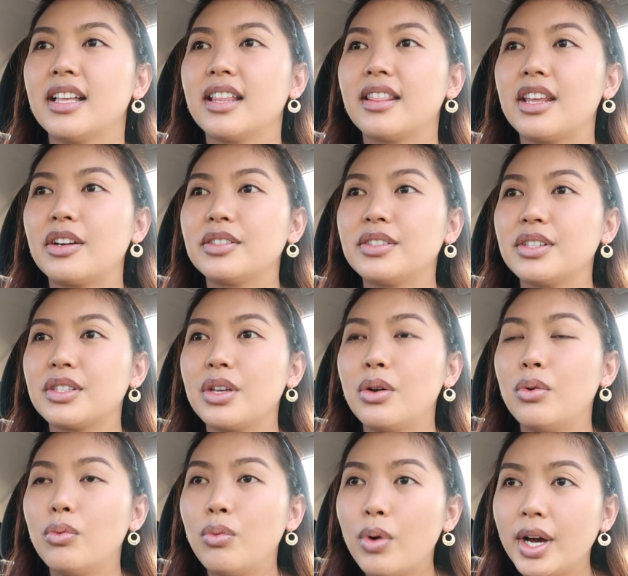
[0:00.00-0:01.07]
There's this
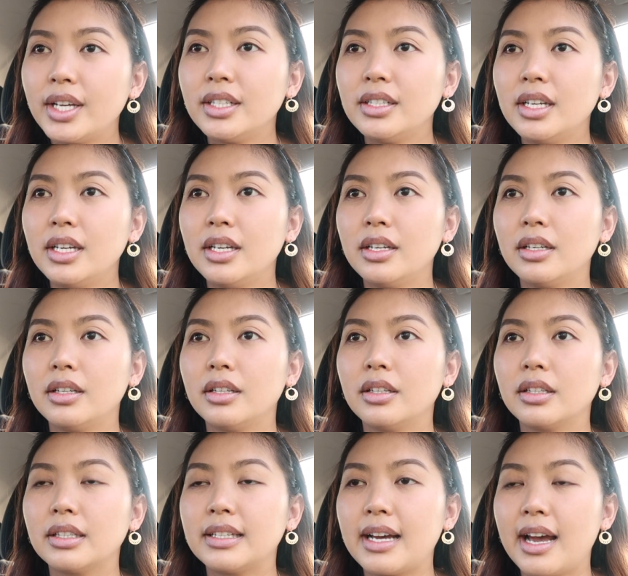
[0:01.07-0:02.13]
one
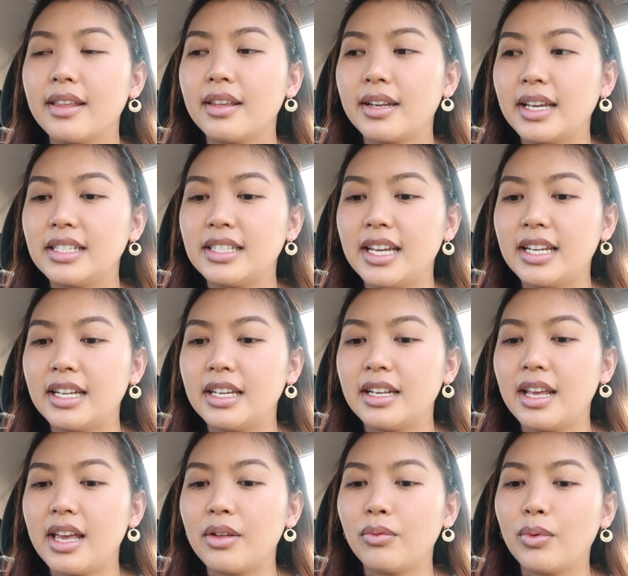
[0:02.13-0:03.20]
guy that I dated,
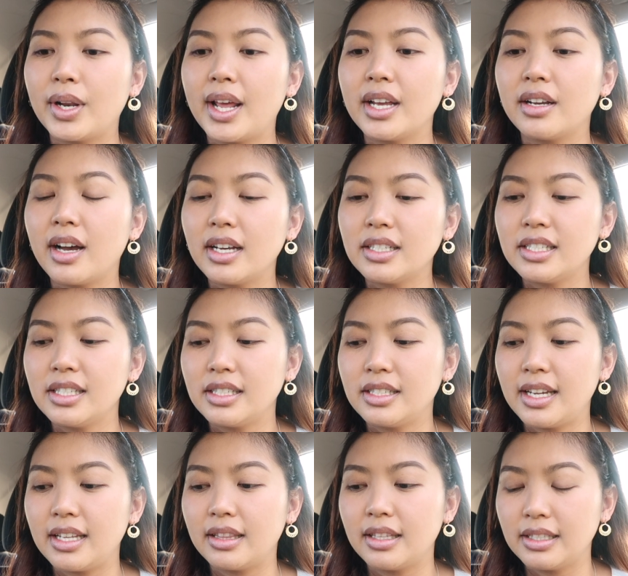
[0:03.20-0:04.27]
and when I got to
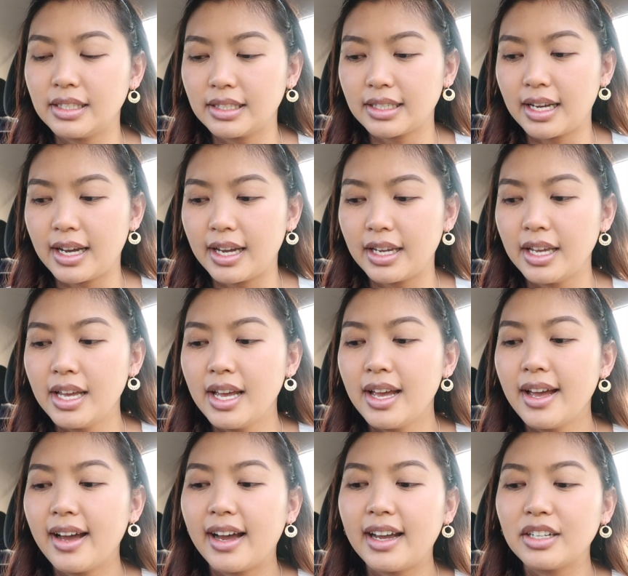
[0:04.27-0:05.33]
date this guy,
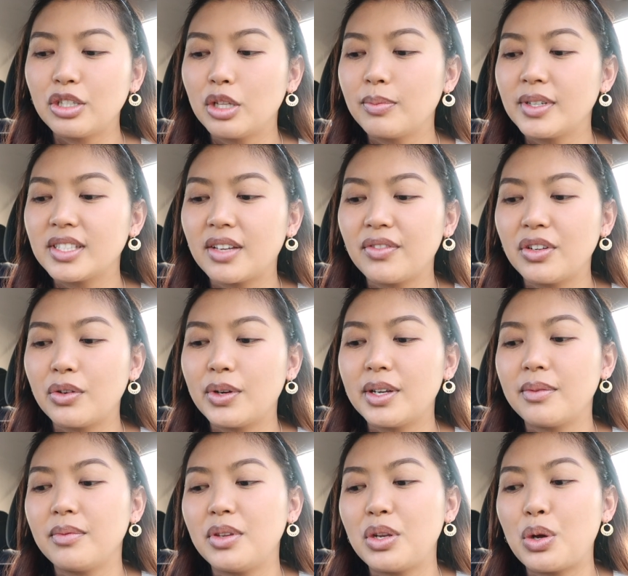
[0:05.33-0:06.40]
I told myself, you know
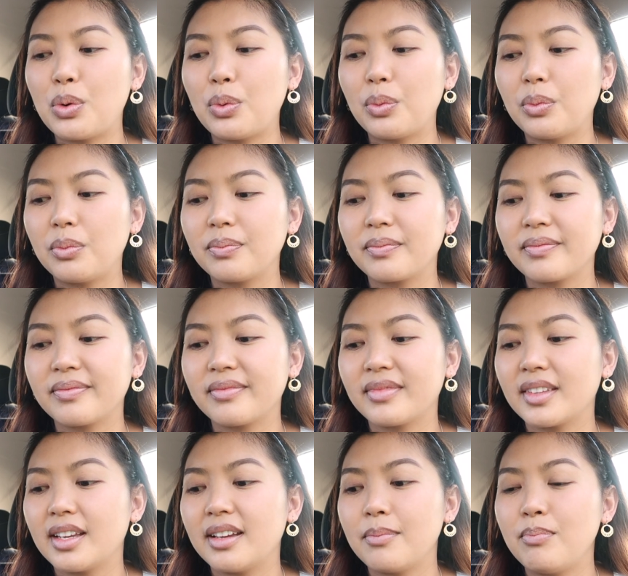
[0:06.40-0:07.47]
what,
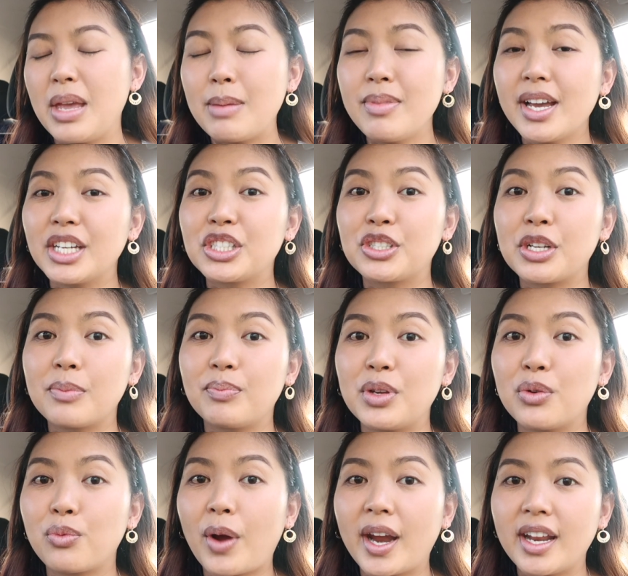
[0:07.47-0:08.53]
maybe I shouldn't
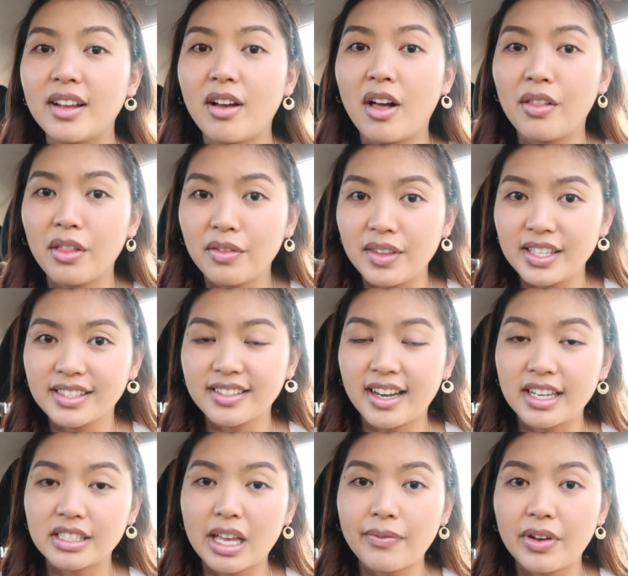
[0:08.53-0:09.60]
be writing all of these
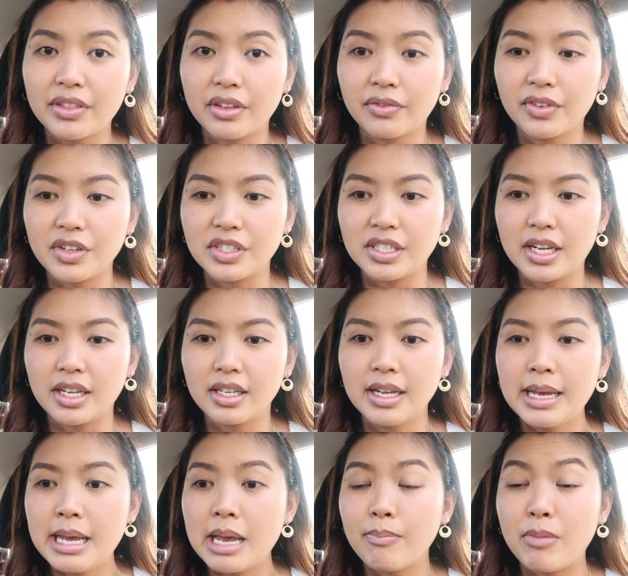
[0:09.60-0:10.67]
guys off on the first date.
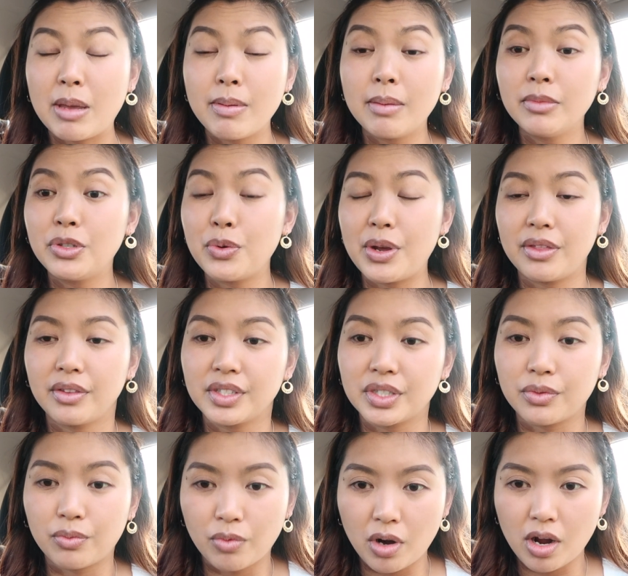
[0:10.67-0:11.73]
Maybe I'm doing
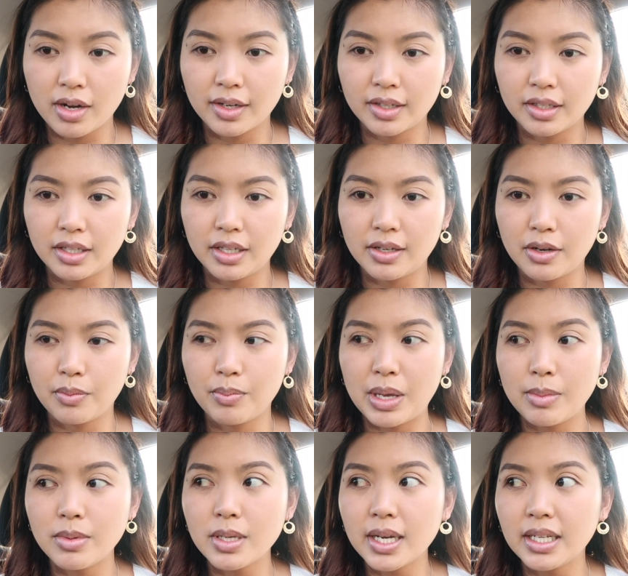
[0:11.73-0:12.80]
this wrong.
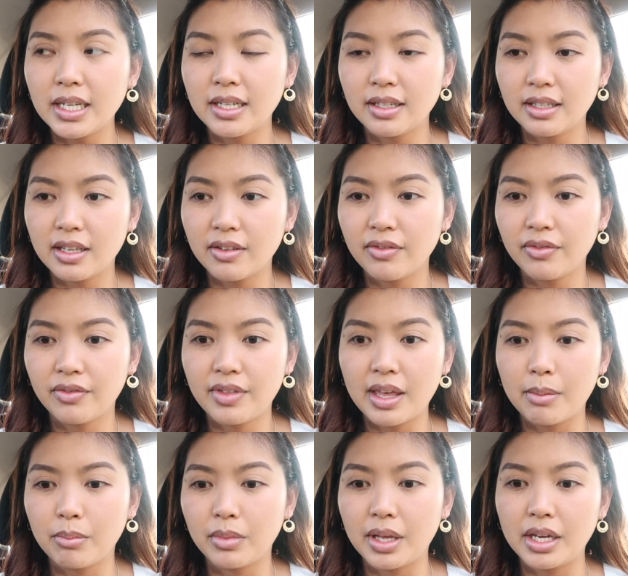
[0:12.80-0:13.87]
Maybe I need to give
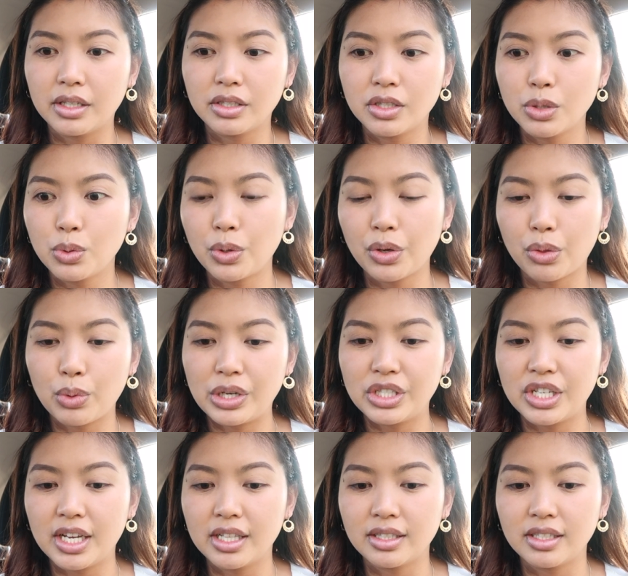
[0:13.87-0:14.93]
them like 2 or 3
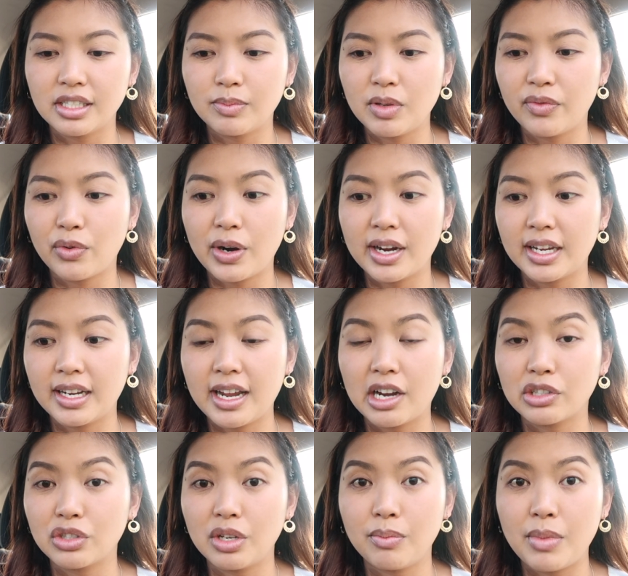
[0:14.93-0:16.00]
chances before I can
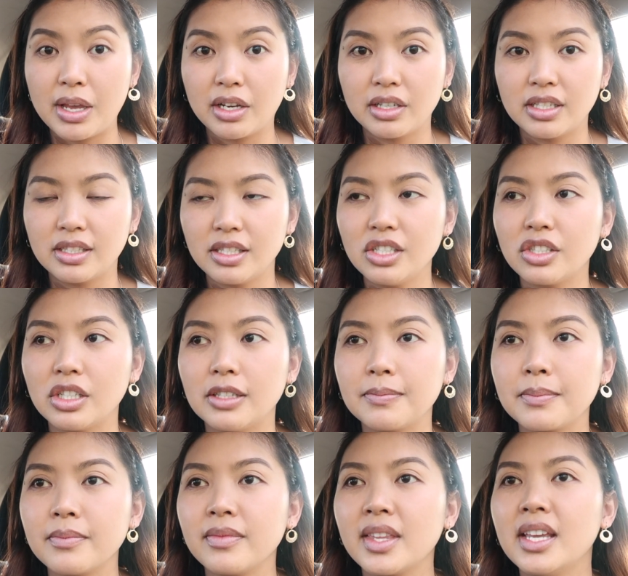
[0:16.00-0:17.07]
actually make a decision.
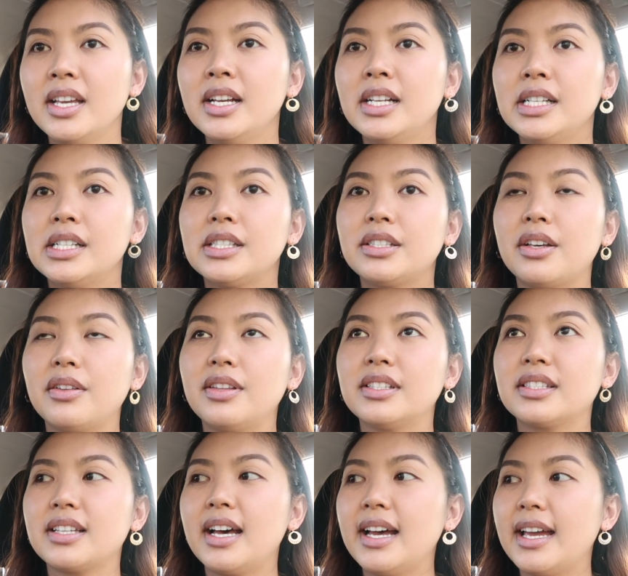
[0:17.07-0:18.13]
So
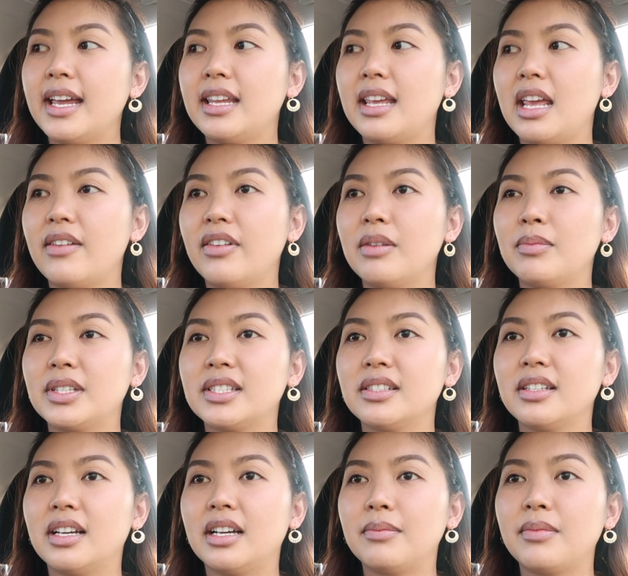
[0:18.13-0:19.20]
this guy, I gave him
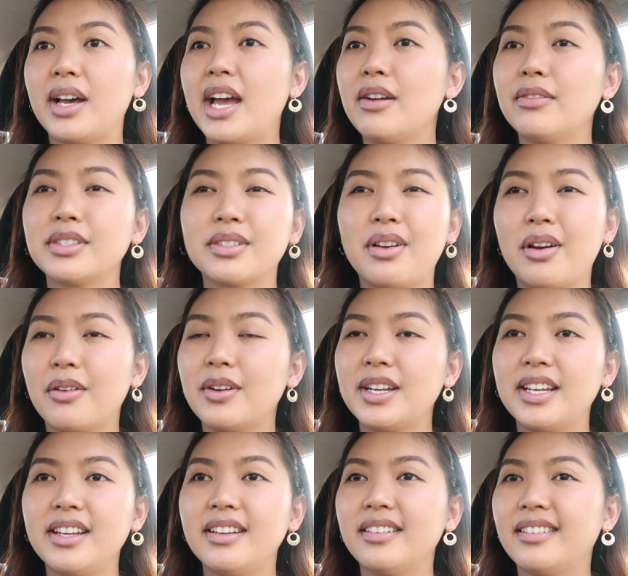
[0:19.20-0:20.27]
I was
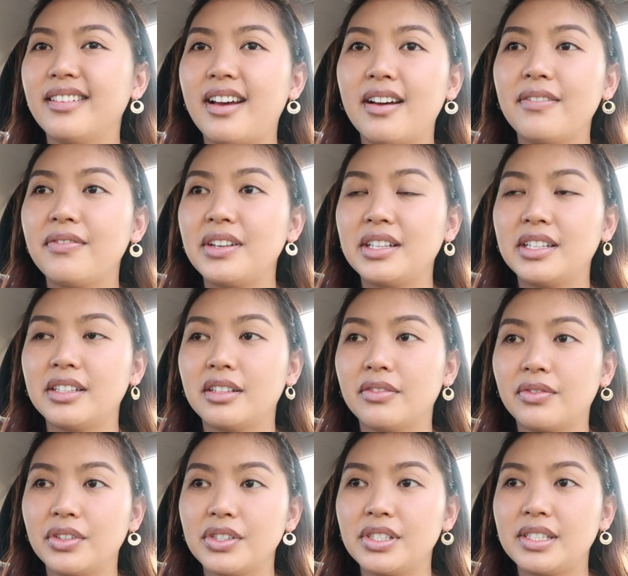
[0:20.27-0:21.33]
already not feeling it the
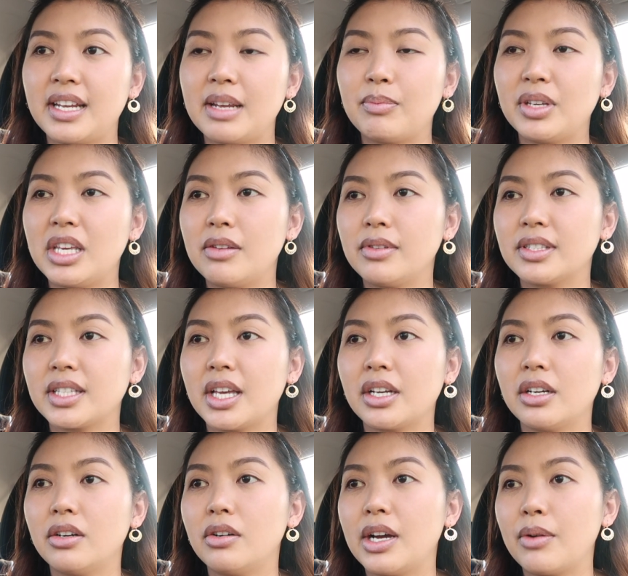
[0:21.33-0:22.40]
first date, but he was like,
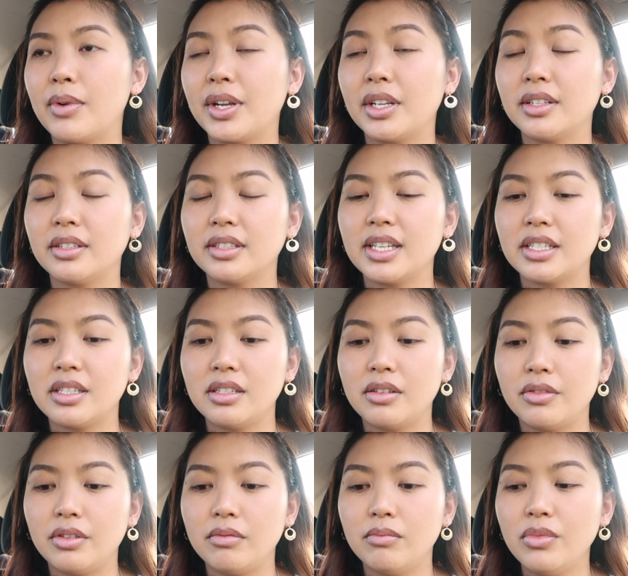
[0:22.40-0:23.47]
oh, I want to get to know
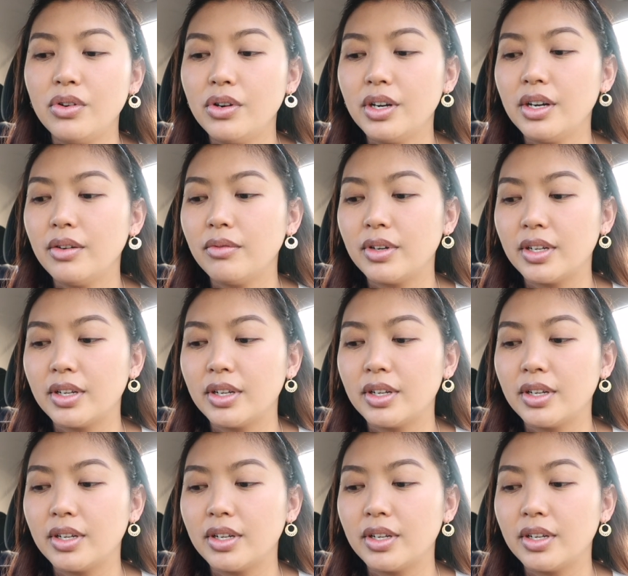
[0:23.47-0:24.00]
you more,